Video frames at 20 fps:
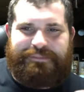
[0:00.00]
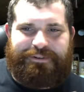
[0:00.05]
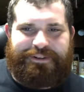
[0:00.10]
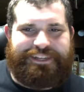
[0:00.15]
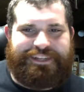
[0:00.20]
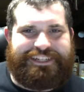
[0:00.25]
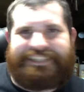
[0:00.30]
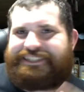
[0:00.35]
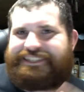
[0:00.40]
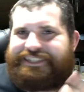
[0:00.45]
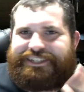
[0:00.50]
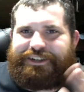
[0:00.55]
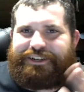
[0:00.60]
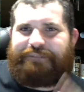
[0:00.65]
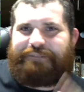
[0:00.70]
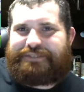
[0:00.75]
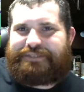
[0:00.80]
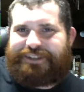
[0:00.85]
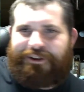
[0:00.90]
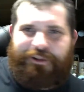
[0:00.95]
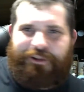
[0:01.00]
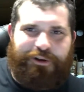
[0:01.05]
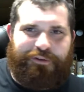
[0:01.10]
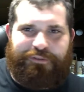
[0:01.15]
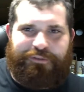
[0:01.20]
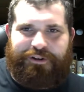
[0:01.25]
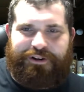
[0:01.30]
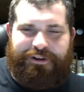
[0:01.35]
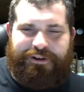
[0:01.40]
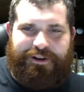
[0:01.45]
He just jumps all
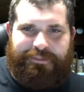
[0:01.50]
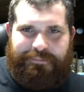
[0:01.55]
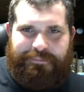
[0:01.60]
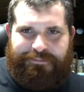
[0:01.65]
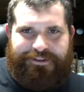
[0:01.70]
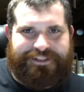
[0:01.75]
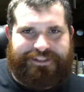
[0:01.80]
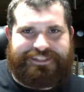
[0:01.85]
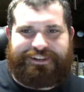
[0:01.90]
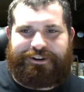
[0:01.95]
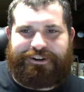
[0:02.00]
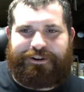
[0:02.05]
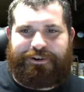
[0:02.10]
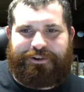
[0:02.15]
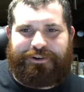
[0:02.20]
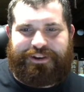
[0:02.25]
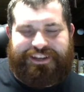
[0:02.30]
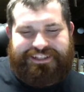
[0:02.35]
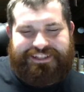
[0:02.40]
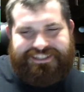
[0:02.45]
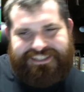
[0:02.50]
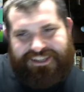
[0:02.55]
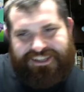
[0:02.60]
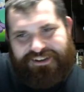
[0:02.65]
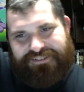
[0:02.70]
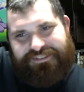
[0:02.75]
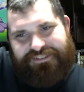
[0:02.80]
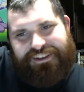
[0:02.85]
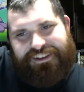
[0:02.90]
over Professor Oak and stuff,